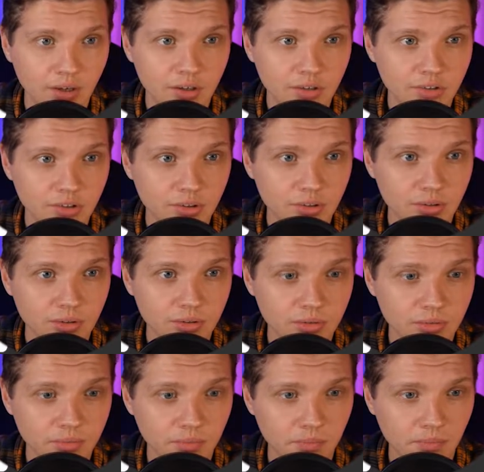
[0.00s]

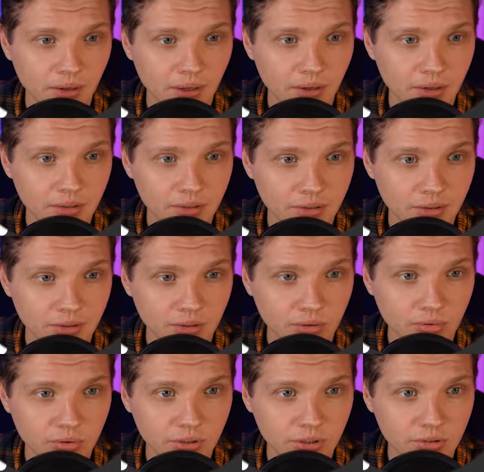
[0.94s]
So by
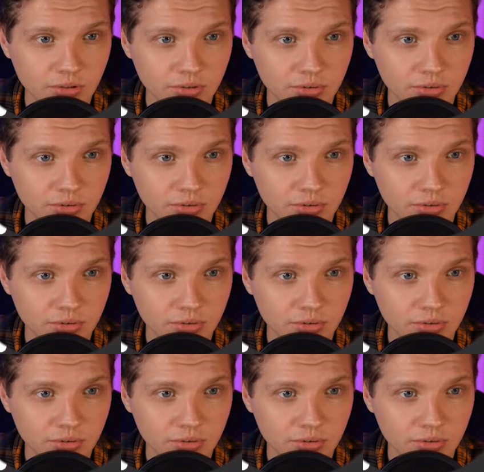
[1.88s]
going